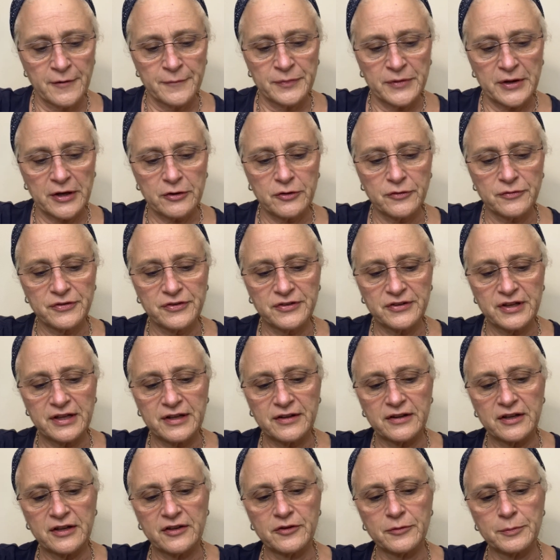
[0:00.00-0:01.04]
Now you've seen
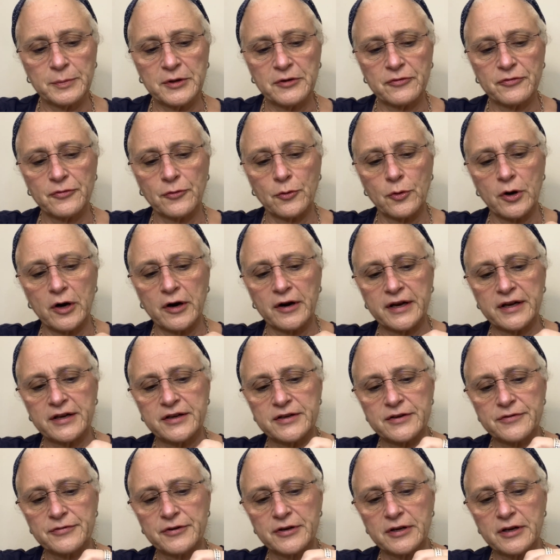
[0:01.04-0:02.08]
these before in
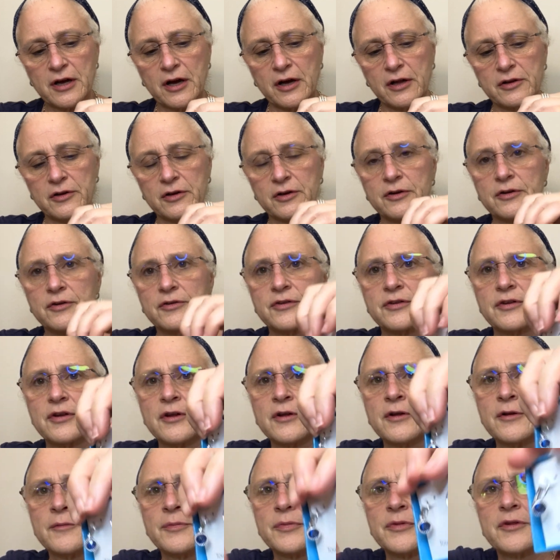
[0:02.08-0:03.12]
different colors,
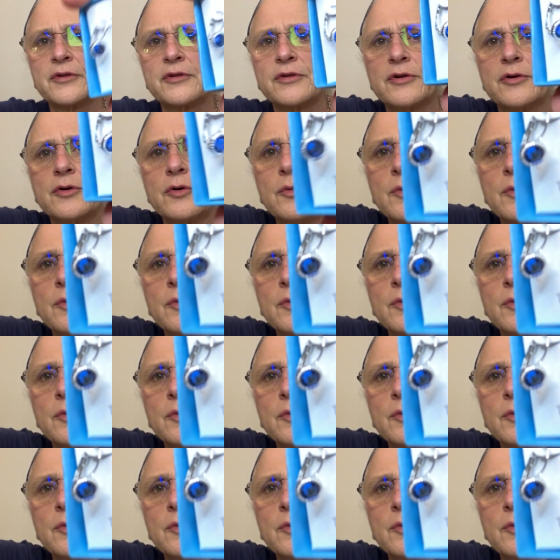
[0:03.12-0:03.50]
the Little